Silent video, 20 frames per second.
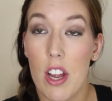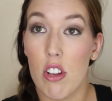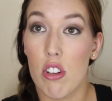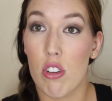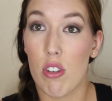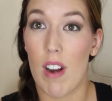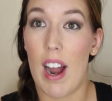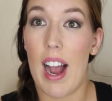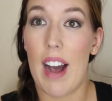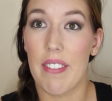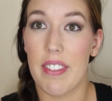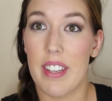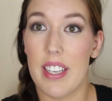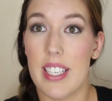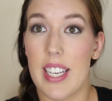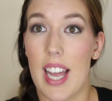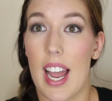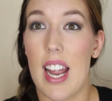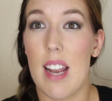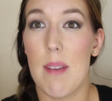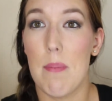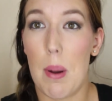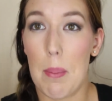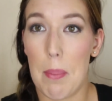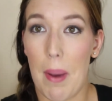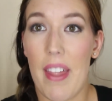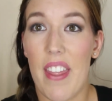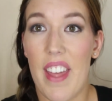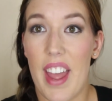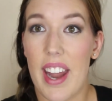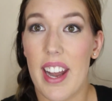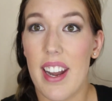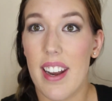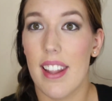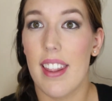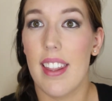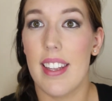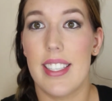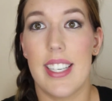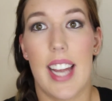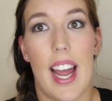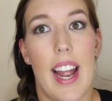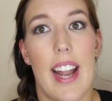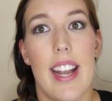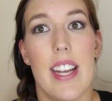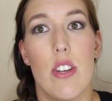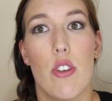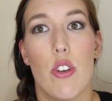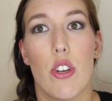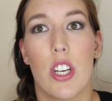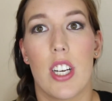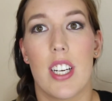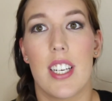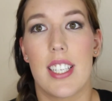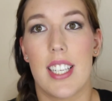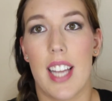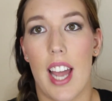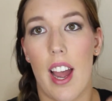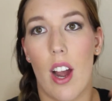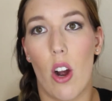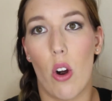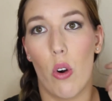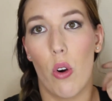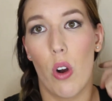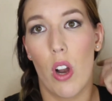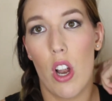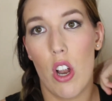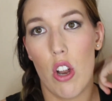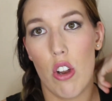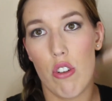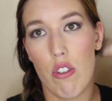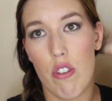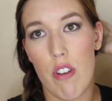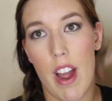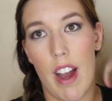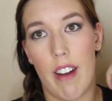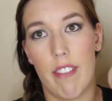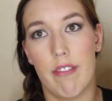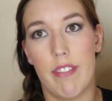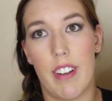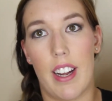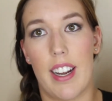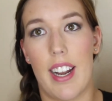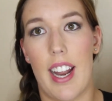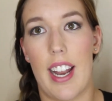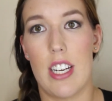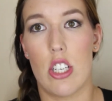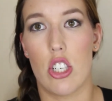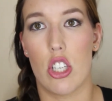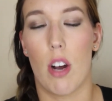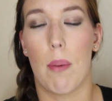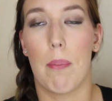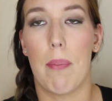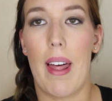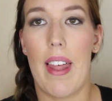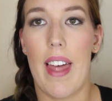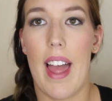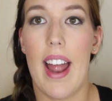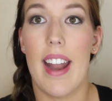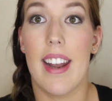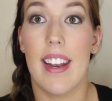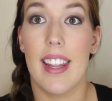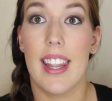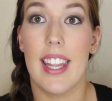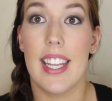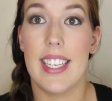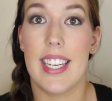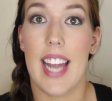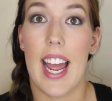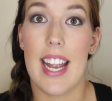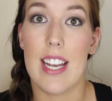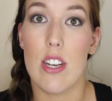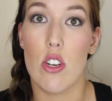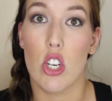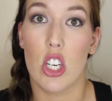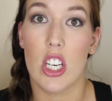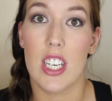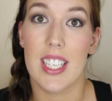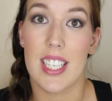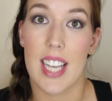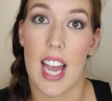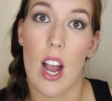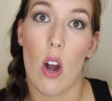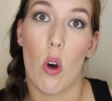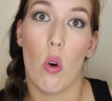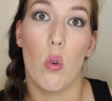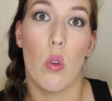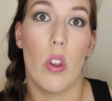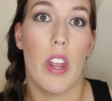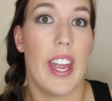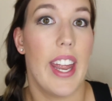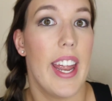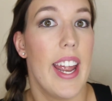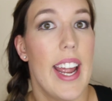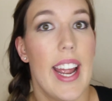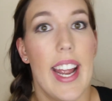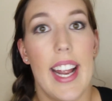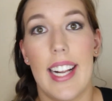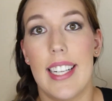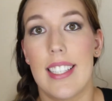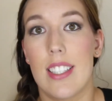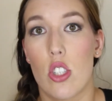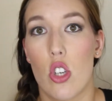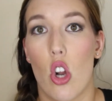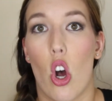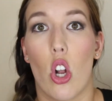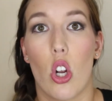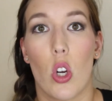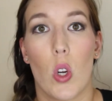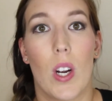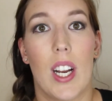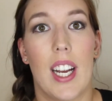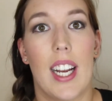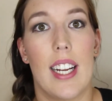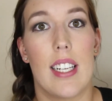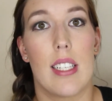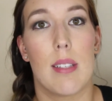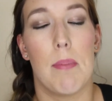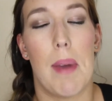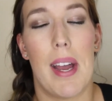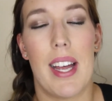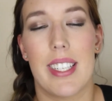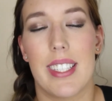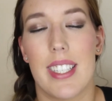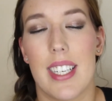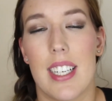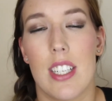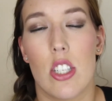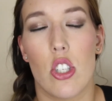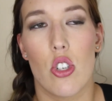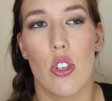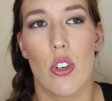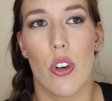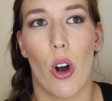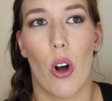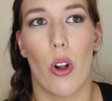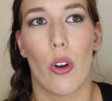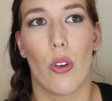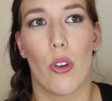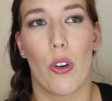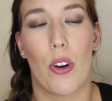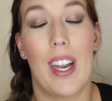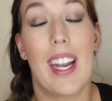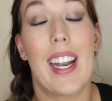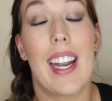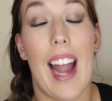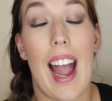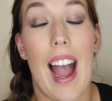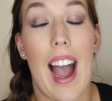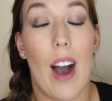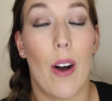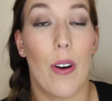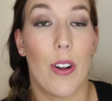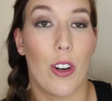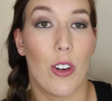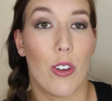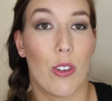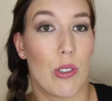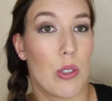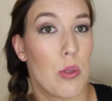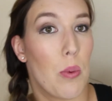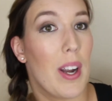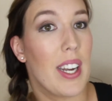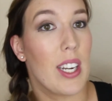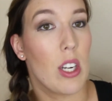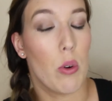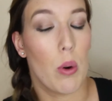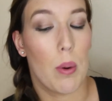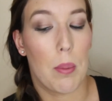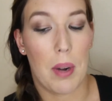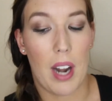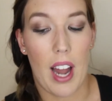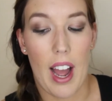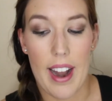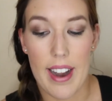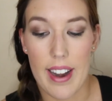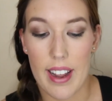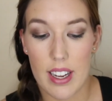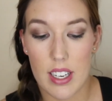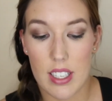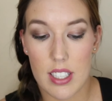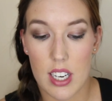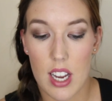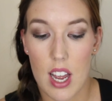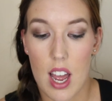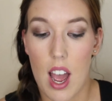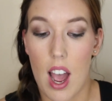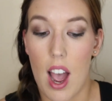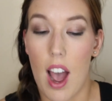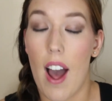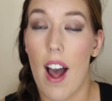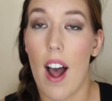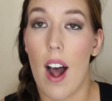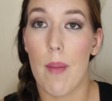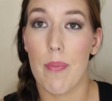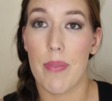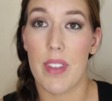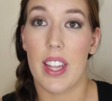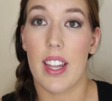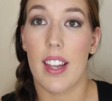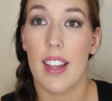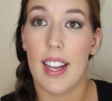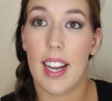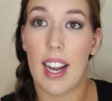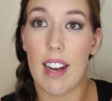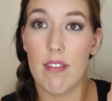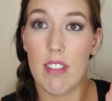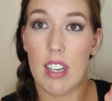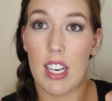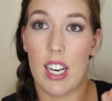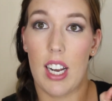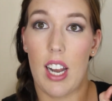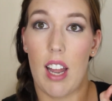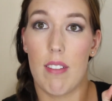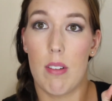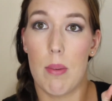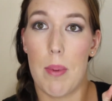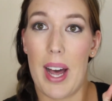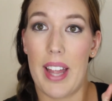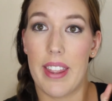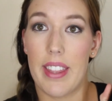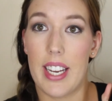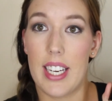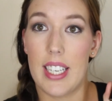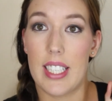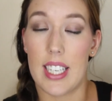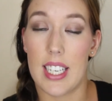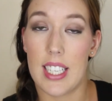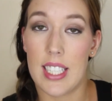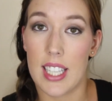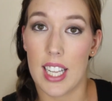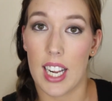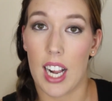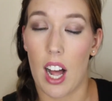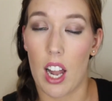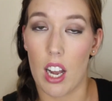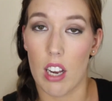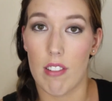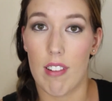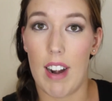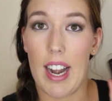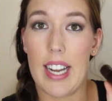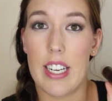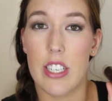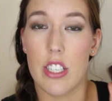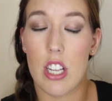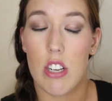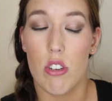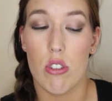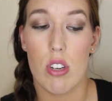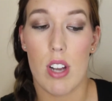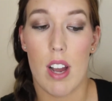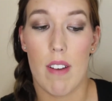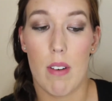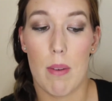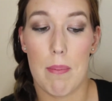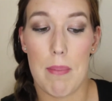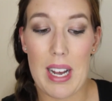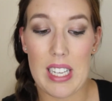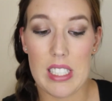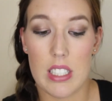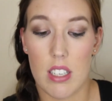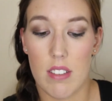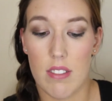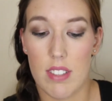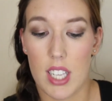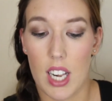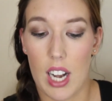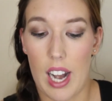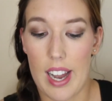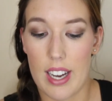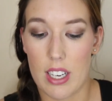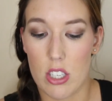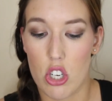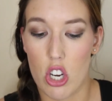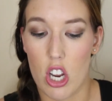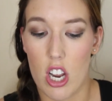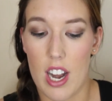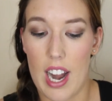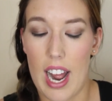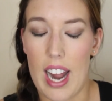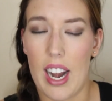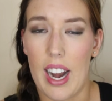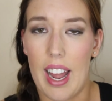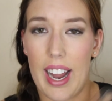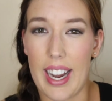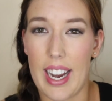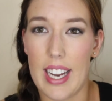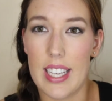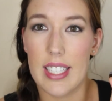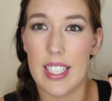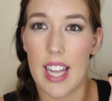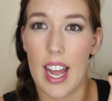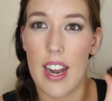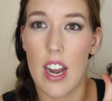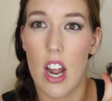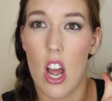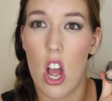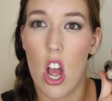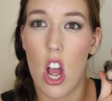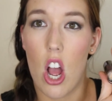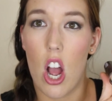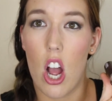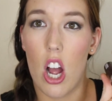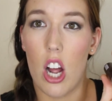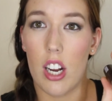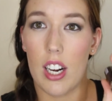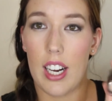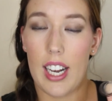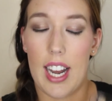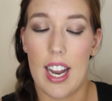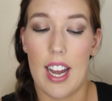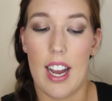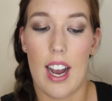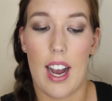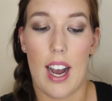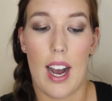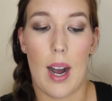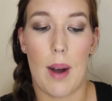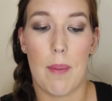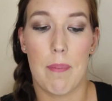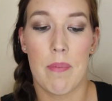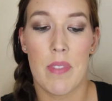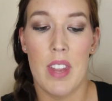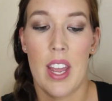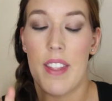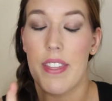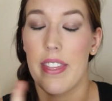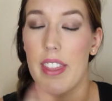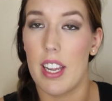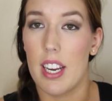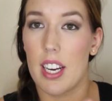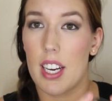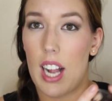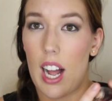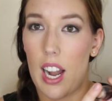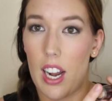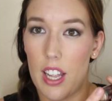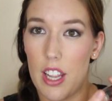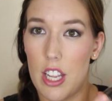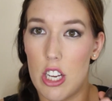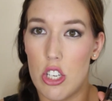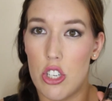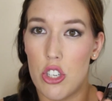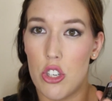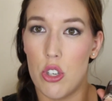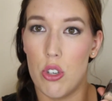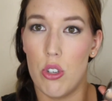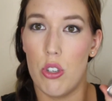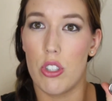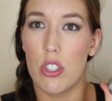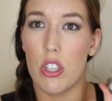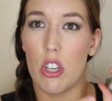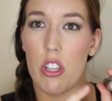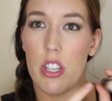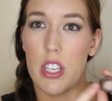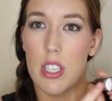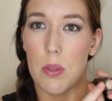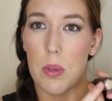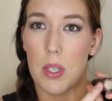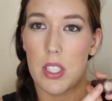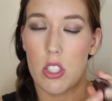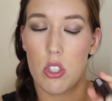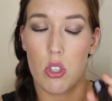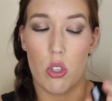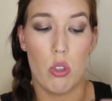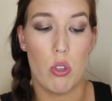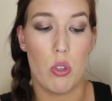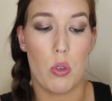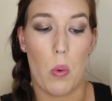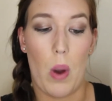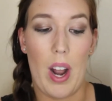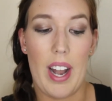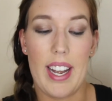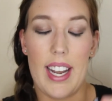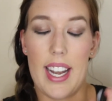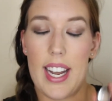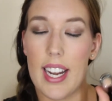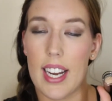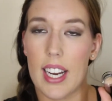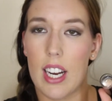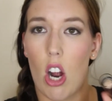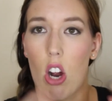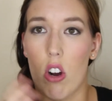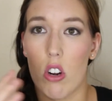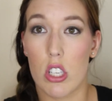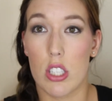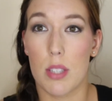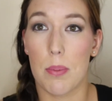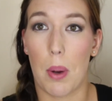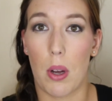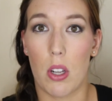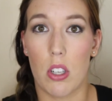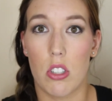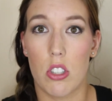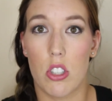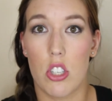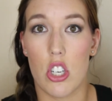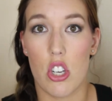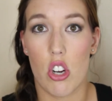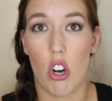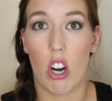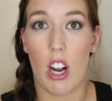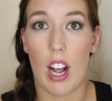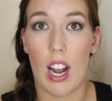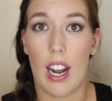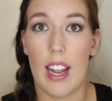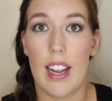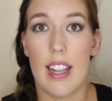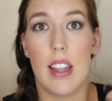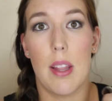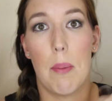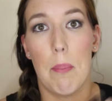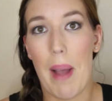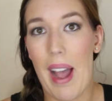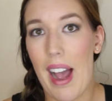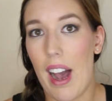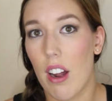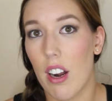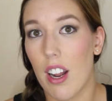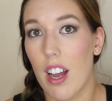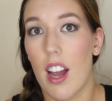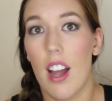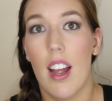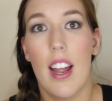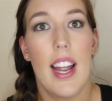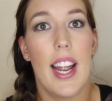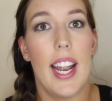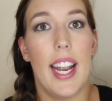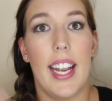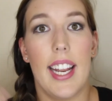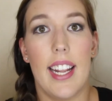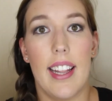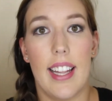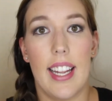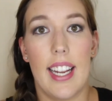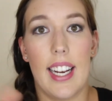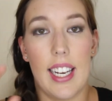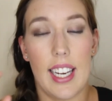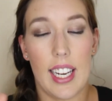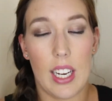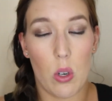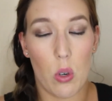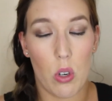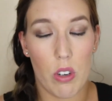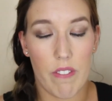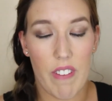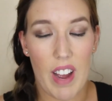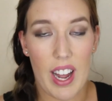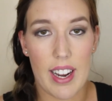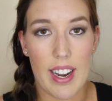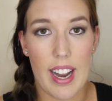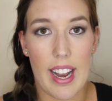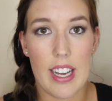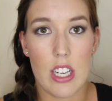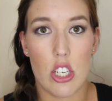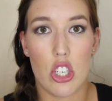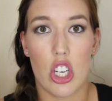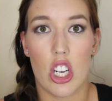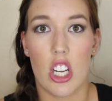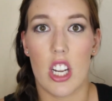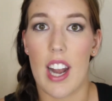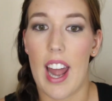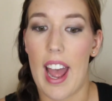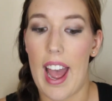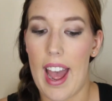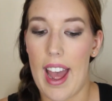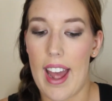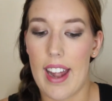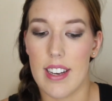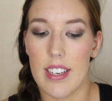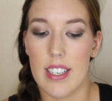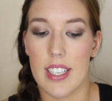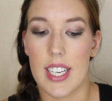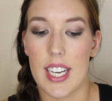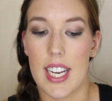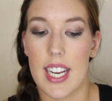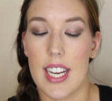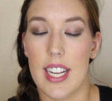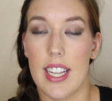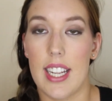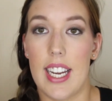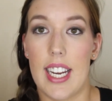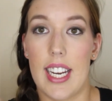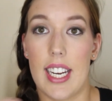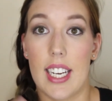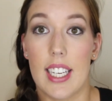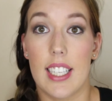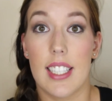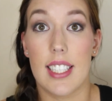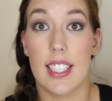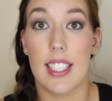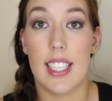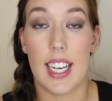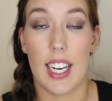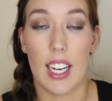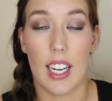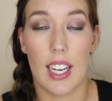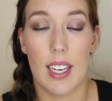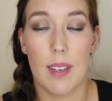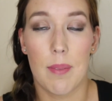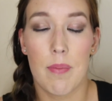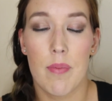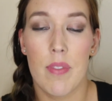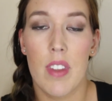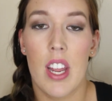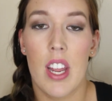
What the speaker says: throughout the day, but by the end of the day you can tell you have foundation on. By the end of the day you can tell that it's not looking its best, it's not looking how it looked when you applied it. The other thing I really love about these is the color range. They do have a massive selection, and like I said earlier, the color that you choose, so this one's 220, corresponds to your color in the powder, in the liquid foundation, and in the concealer.